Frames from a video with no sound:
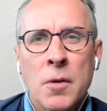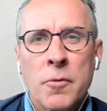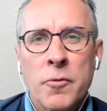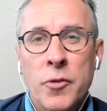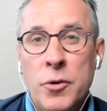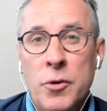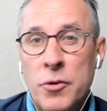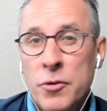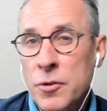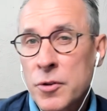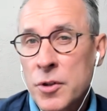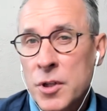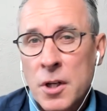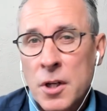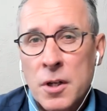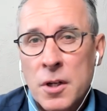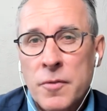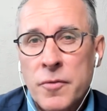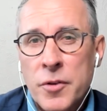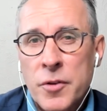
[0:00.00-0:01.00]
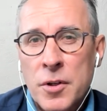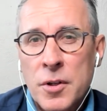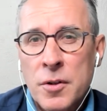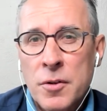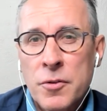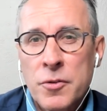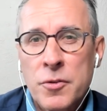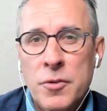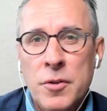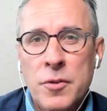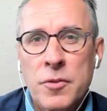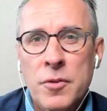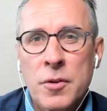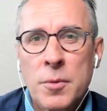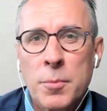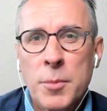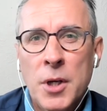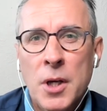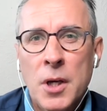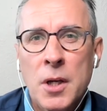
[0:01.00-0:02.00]
Focused on 10 different industries in
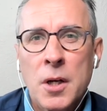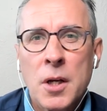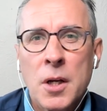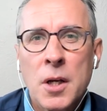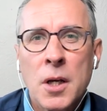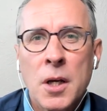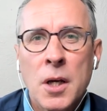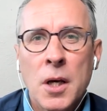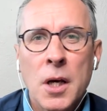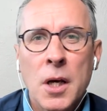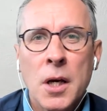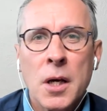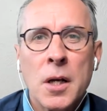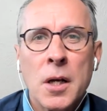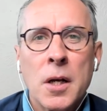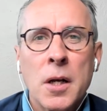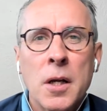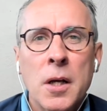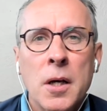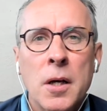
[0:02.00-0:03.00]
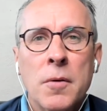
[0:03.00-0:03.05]
the beginning, and